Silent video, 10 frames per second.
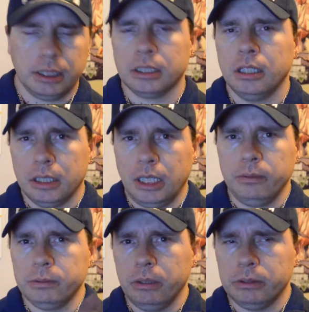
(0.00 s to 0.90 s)
Like, that
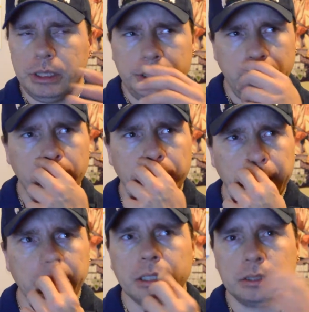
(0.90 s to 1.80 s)
was what I was going to say in the
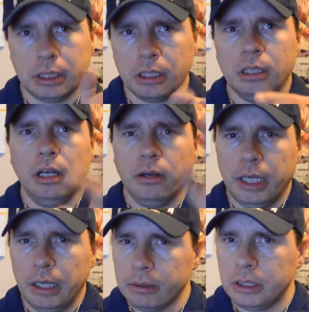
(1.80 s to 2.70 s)
beginning. It's like,
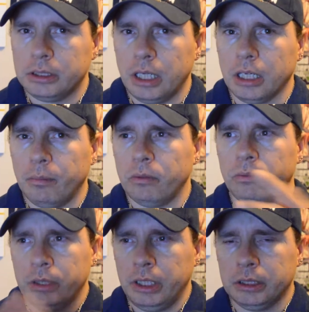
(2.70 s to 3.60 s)
okay, I'm going to talk about
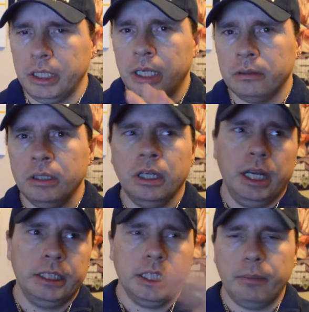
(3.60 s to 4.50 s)
this now,
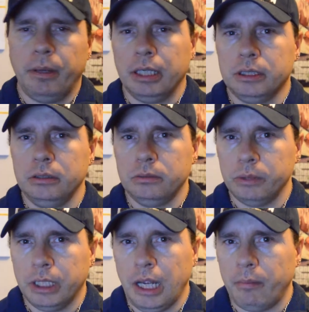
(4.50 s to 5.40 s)
and then get back to
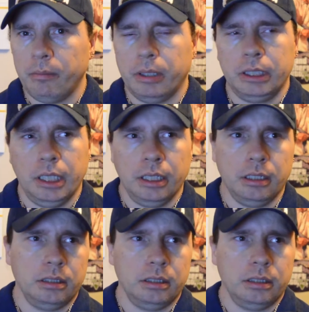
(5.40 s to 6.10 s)
recapping my day.